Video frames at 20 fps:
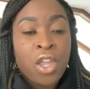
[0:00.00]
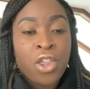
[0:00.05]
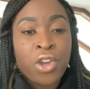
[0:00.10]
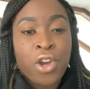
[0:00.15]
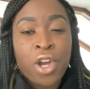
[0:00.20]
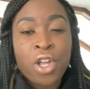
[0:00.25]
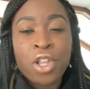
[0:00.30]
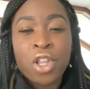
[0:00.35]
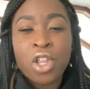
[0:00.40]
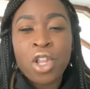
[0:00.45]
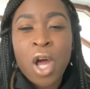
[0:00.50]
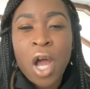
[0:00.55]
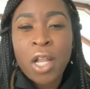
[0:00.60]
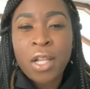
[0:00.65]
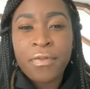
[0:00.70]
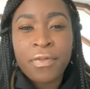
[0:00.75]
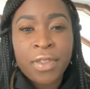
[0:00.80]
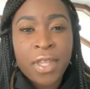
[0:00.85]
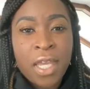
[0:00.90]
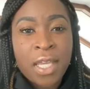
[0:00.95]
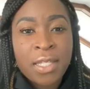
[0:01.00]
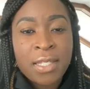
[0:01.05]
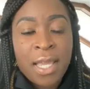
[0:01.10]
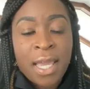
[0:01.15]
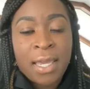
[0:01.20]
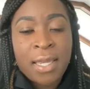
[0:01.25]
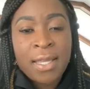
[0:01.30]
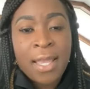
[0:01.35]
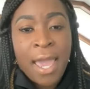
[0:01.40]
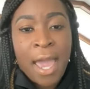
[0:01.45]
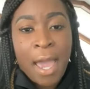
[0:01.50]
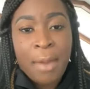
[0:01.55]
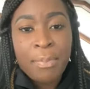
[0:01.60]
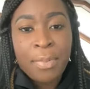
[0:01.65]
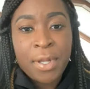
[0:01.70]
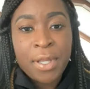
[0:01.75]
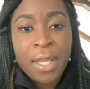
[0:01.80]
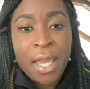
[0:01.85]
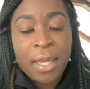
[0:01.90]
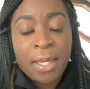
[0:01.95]
There are a lot of things that can
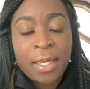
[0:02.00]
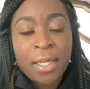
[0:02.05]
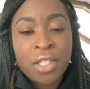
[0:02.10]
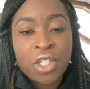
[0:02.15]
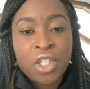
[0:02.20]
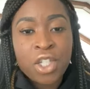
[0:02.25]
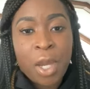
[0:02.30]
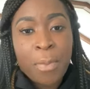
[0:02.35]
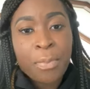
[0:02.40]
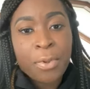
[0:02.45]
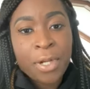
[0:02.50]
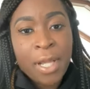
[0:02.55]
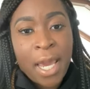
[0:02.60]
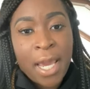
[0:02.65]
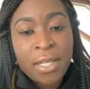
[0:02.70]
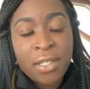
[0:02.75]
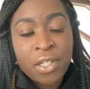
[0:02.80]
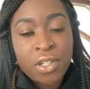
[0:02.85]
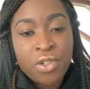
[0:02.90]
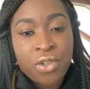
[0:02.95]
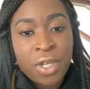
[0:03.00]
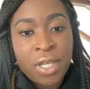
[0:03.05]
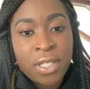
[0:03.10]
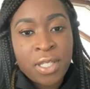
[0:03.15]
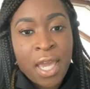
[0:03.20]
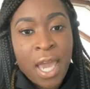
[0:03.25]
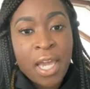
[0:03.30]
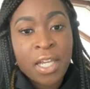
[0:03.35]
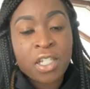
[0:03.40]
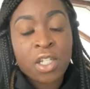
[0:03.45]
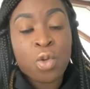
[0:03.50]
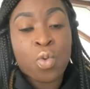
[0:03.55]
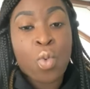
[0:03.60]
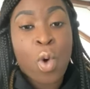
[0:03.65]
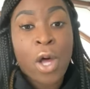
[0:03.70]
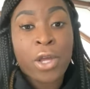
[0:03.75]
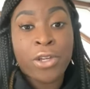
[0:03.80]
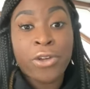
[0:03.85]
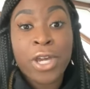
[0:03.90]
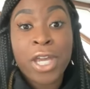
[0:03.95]
happen that can jeopardize a transaction
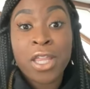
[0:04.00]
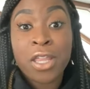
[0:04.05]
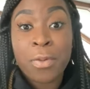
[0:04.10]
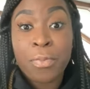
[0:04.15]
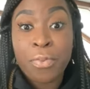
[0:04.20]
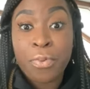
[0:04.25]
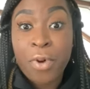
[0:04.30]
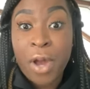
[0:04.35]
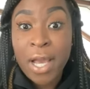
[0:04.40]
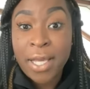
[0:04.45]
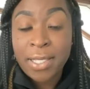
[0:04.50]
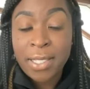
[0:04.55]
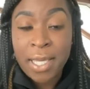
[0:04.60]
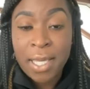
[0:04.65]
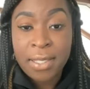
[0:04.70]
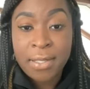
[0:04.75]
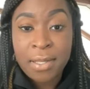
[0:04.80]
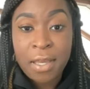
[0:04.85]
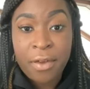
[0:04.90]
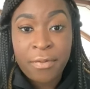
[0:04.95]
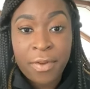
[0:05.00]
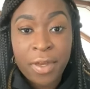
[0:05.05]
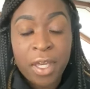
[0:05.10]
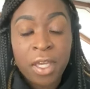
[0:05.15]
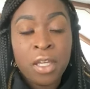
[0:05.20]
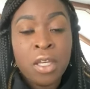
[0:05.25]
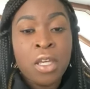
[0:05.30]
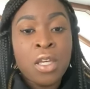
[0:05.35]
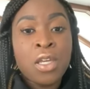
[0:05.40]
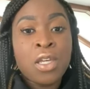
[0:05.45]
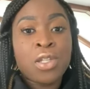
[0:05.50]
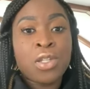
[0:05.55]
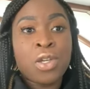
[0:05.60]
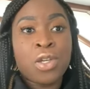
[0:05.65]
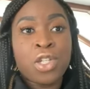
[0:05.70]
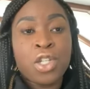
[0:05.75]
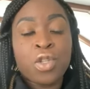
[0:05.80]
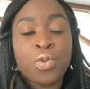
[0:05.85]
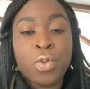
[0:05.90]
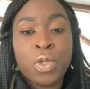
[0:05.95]
while you're in the process of it. So
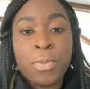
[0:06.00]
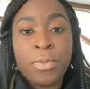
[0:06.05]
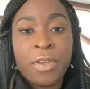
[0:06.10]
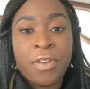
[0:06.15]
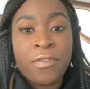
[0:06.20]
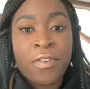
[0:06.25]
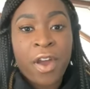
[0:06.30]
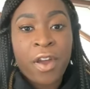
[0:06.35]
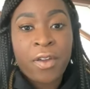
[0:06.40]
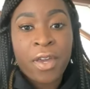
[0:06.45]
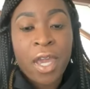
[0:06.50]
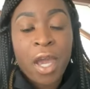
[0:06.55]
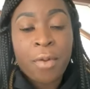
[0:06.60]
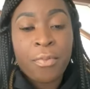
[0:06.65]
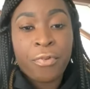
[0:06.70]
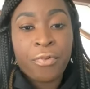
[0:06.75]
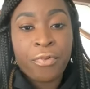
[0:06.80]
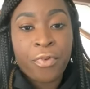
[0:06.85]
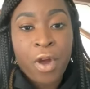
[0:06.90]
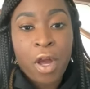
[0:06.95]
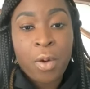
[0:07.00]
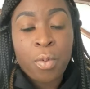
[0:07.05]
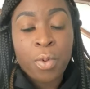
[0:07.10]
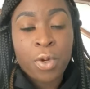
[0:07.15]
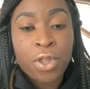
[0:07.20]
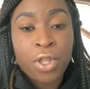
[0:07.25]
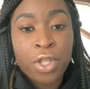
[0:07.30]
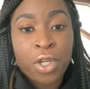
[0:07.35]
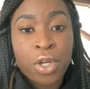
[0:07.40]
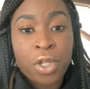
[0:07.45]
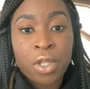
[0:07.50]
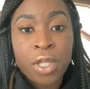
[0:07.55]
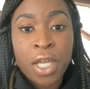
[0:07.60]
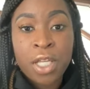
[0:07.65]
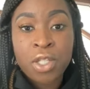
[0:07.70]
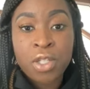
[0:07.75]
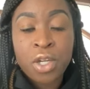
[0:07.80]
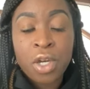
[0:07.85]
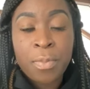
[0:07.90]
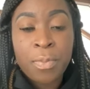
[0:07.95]
you just want to be very upfront with your
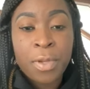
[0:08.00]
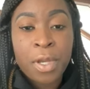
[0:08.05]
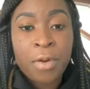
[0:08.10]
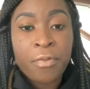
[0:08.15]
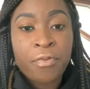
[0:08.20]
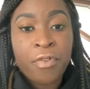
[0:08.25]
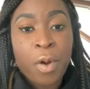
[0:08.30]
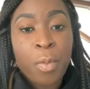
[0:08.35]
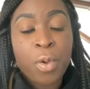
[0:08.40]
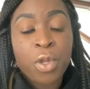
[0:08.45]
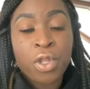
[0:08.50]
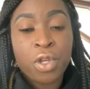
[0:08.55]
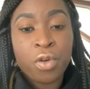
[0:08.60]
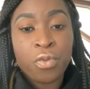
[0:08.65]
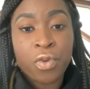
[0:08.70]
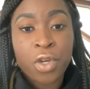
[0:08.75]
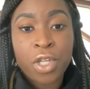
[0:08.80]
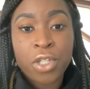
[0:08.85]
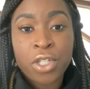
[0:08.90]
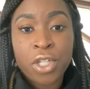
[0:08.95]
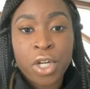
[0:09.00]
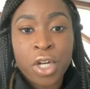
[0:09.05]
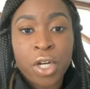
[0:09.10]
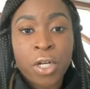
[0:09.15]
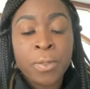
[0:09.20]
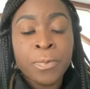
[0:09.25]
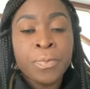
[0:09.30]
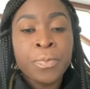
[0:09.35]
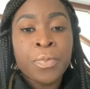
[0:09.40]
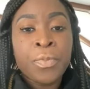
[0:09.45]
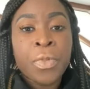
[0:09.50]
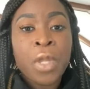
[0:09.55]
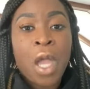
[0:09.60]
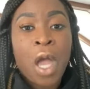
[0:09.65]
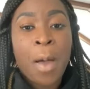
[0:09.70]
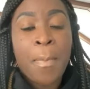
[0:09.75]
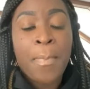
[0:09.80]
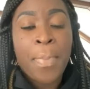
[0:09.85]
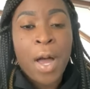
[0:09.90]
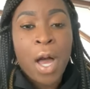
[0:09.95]
lender, be upfront with your realtor
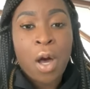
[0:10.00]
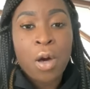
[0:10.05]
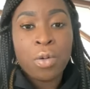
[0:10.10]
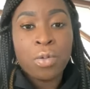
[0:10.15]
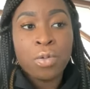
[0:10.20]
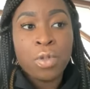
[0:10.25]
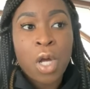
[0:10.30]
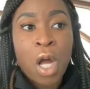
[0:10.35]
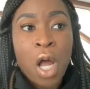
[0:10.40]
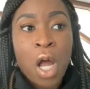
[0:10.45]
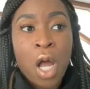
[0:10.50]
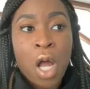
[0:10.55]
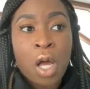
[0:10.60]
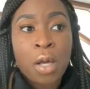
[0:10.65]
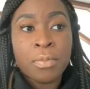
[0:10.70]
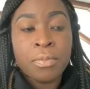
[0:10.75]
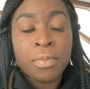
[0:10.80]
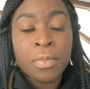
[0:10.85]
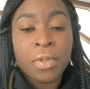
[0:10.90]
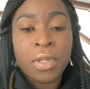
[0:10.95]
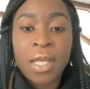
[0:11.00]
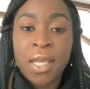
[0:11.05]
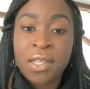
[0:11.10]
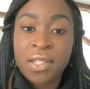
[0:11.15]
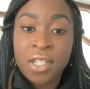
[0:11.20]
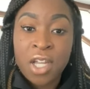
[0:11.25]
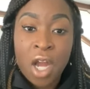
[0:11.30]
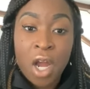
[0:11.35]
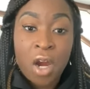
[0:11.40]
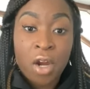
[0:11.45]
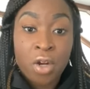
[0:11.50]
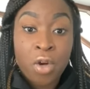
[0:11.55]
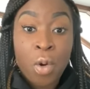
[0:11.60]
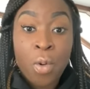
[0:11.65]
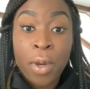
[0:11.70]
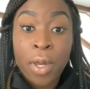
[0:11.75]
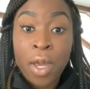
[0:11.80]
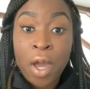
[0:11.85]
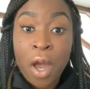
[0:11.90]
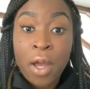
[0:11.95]
about things that are
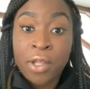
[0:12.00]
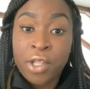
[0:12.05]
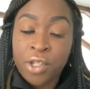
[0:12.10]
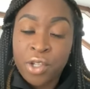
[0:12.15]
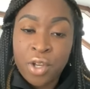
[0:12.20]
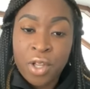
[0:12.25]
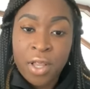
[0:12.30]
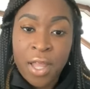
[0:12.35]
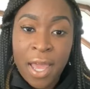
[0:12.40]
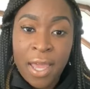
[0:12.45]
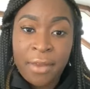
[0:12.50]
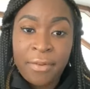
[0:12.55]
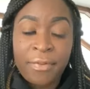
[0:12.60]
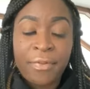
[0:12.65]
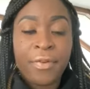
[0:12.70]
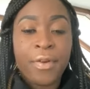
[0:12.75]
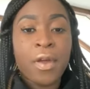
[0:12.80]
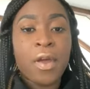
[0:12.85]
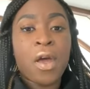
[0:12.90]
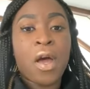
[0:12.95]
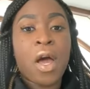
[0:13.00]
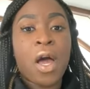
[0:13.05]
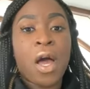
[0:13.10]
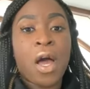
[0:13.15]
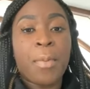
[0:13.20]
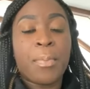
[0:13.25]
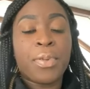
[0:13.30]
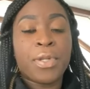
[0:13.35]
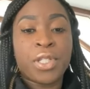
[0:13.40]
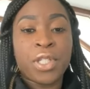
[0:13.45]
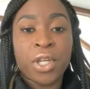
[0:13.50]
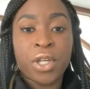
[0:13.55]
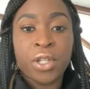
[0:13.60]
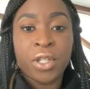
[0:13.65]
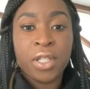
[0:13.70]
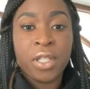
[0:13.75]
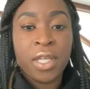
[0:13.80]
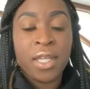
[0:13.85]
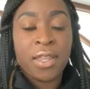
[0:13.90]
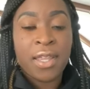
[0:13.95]
going on in your life,
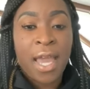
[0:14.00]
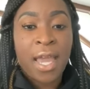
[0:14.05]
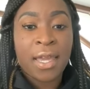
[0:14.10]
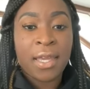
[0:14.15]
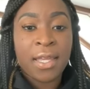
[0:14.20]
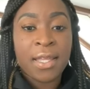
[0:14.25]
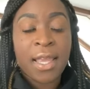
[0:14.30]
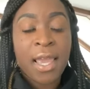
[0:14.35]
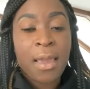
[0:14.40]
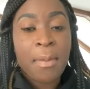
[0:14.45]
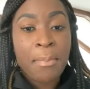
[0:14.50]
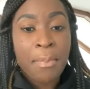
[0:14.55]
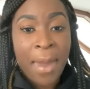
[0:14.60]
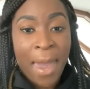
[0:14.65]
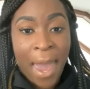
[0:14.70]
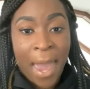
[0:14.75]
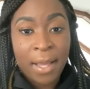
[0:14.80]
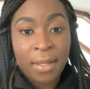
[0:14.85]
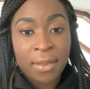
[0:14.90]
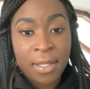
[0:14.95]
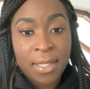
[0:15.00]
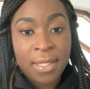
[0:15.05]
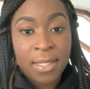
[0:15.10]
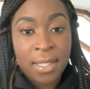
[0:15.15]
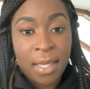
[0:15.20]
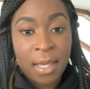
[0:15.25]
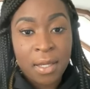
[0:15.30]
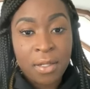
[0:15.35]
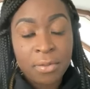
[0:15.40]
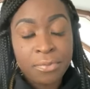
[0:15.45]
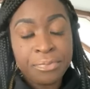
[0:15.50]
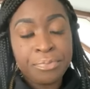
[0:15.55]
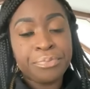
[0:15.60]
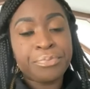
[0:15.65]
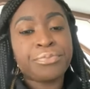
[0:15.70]
particularly that can impact the sale.